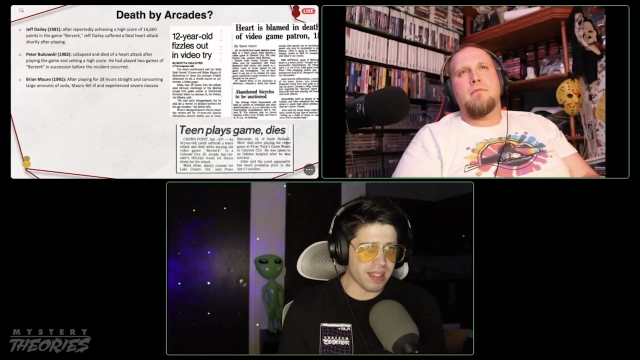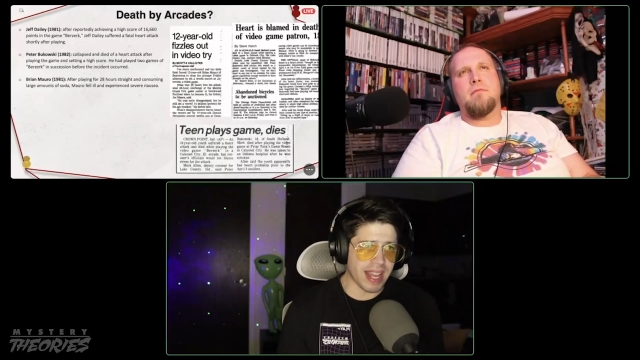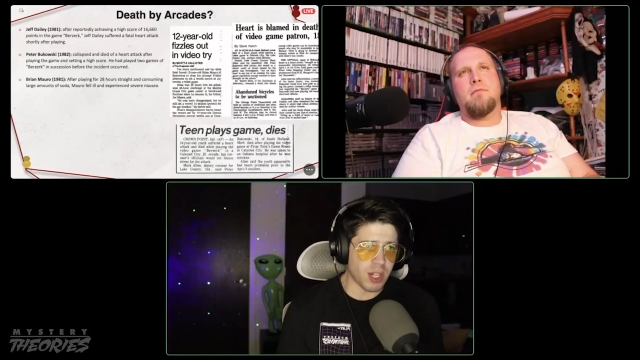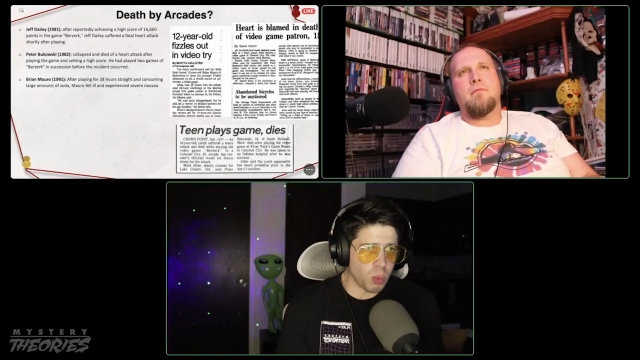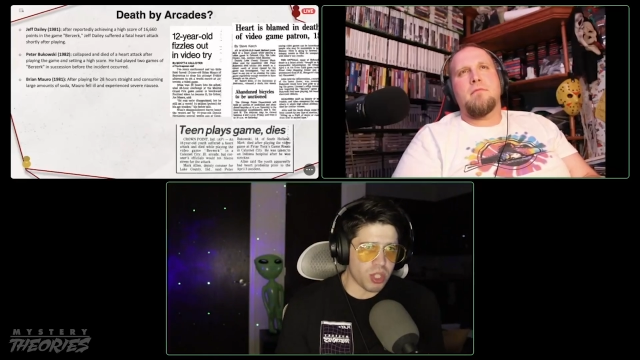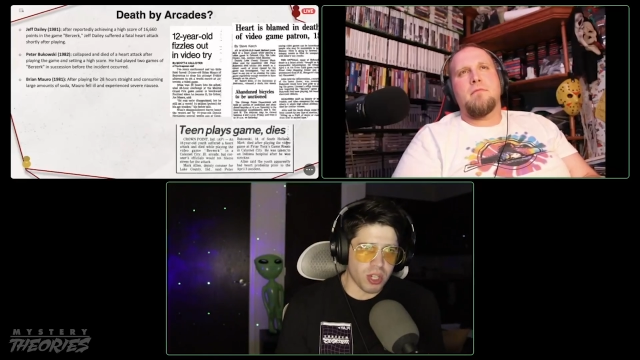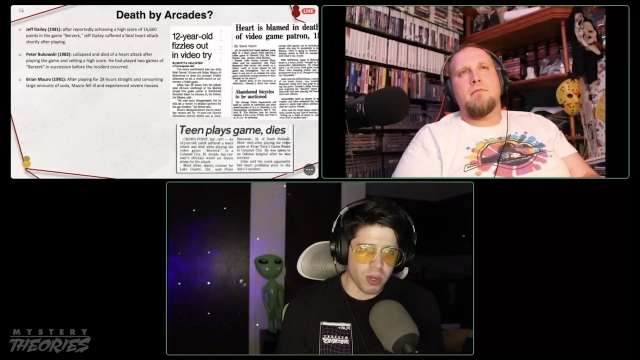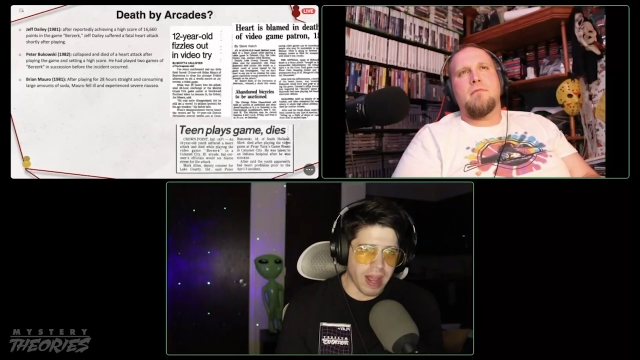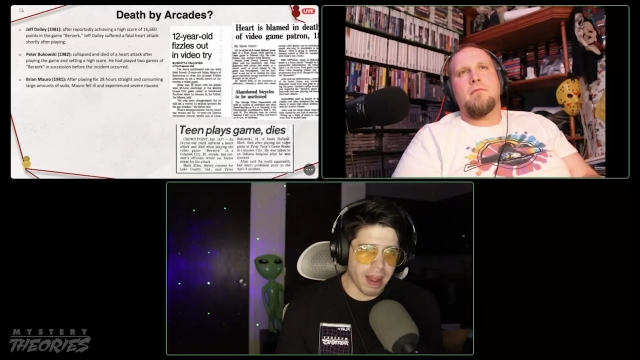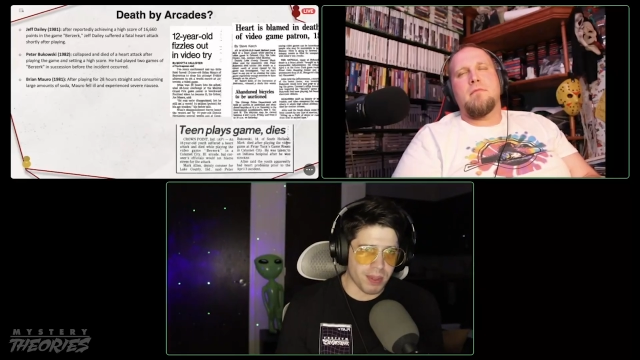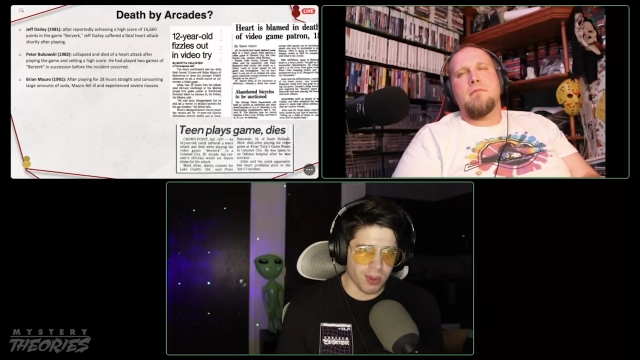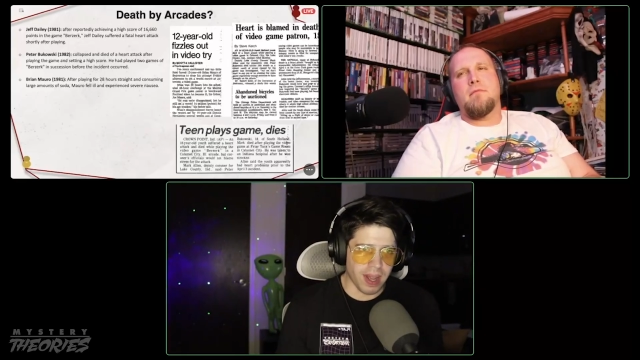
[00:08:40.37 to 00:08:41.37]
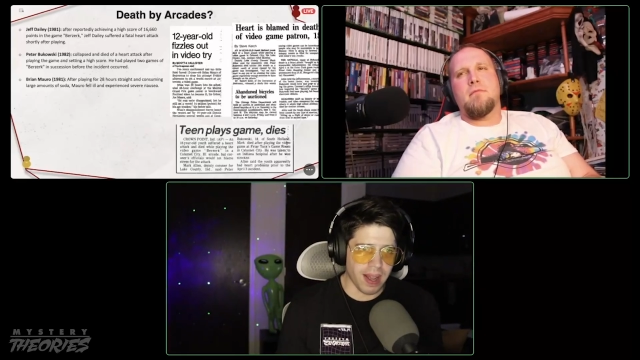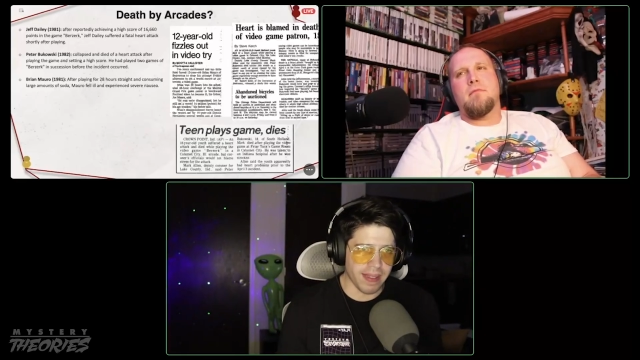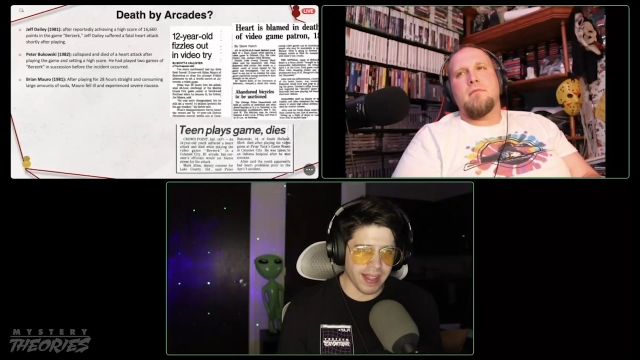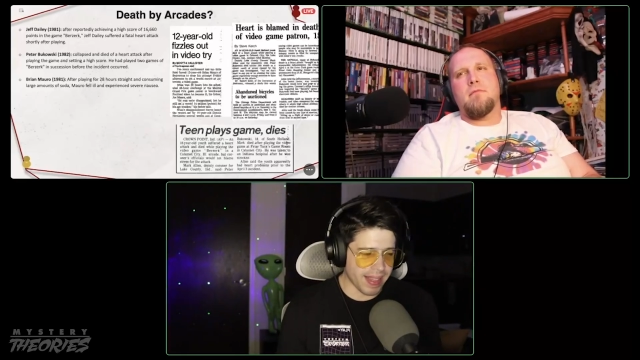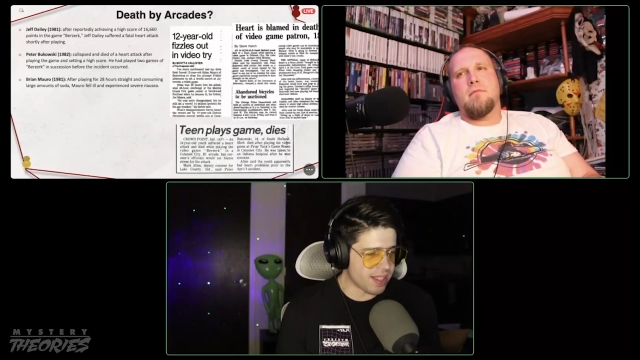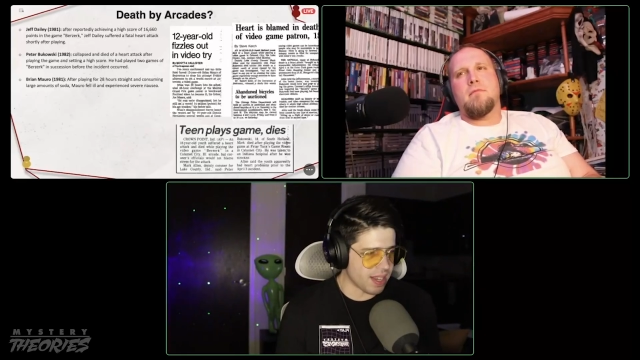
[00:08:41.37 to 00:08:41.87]
Speaker 1: That's what we should do an episode on.
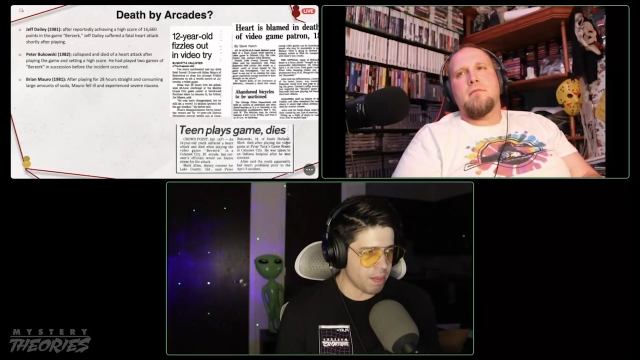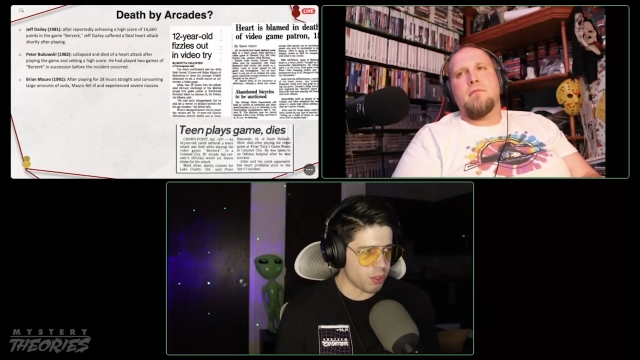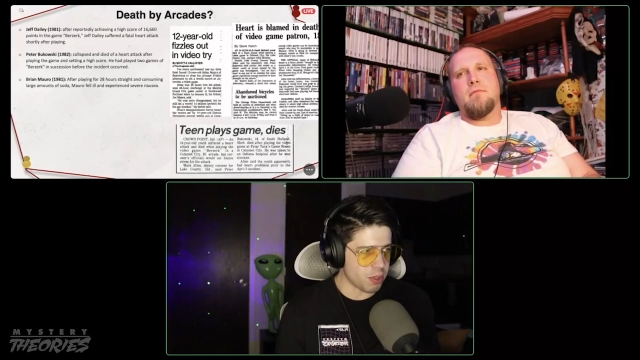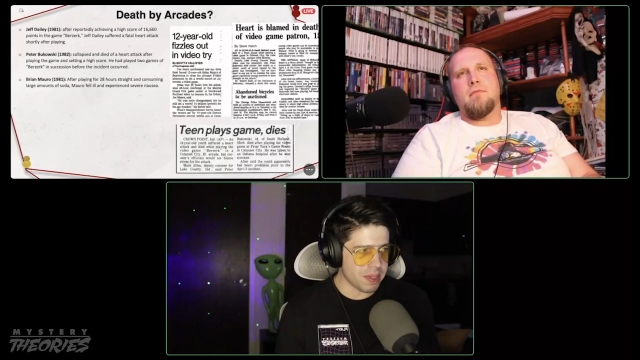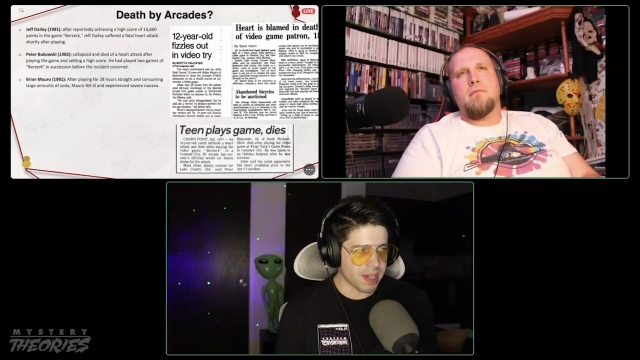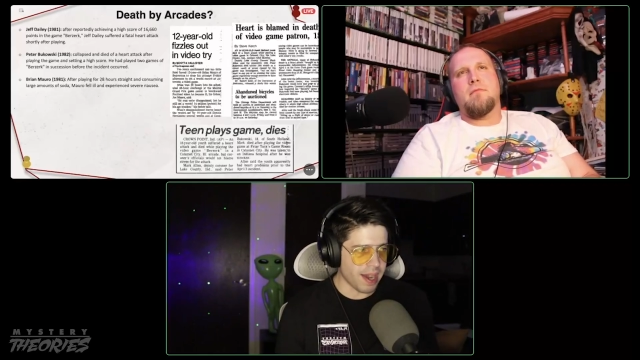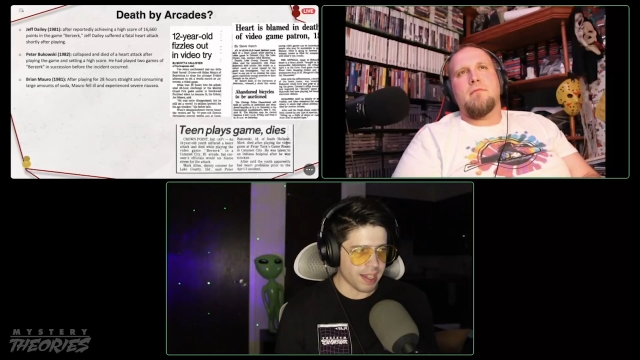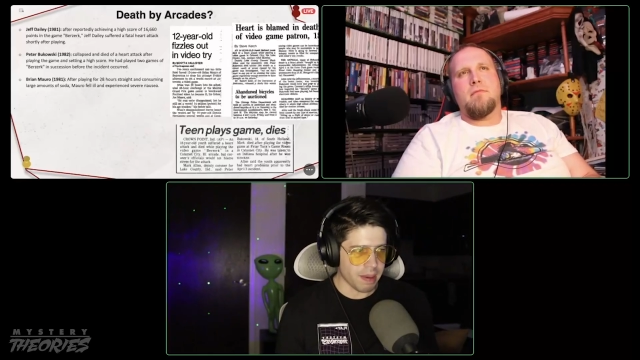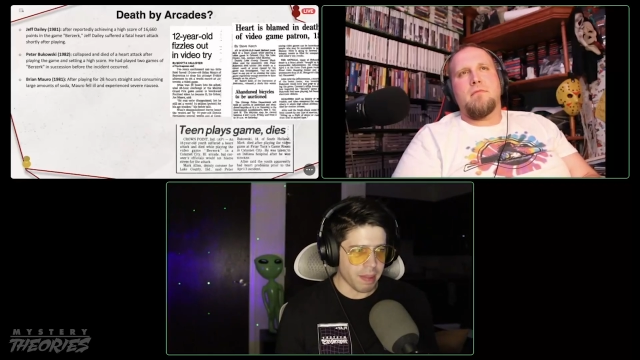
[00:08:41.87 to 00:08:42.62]
Like, that's a game we should be talking